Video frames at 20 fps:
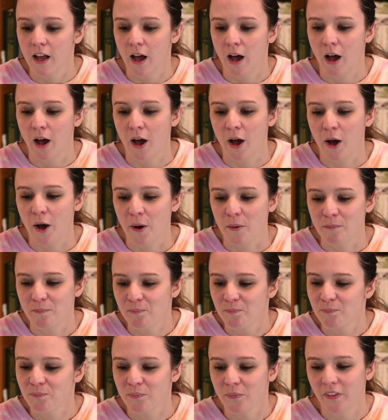
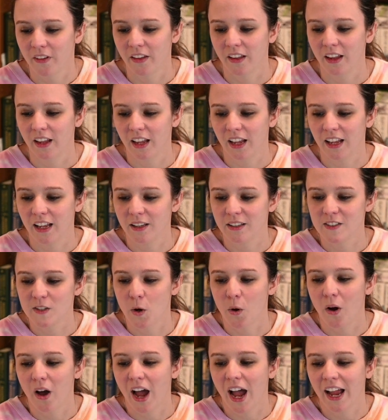
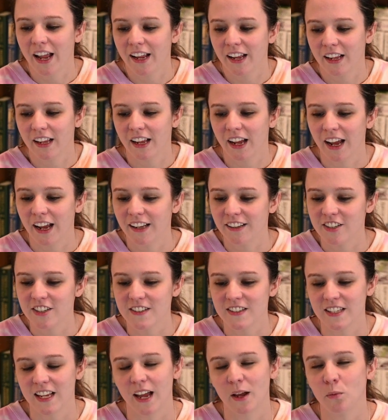So I
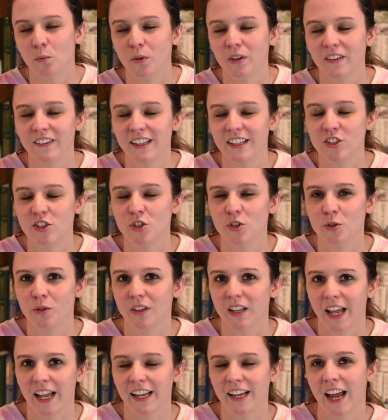really do
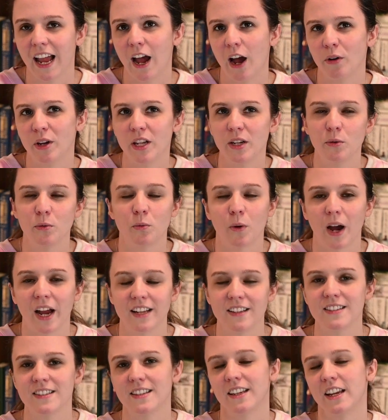like how he
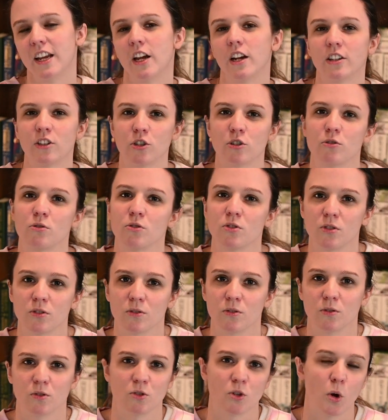writes the characters
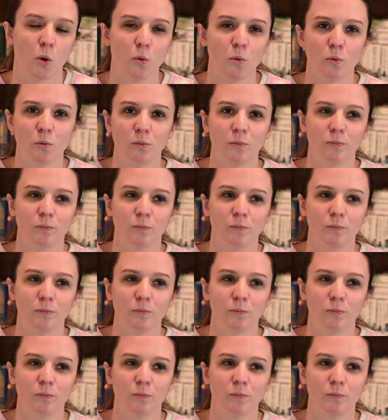so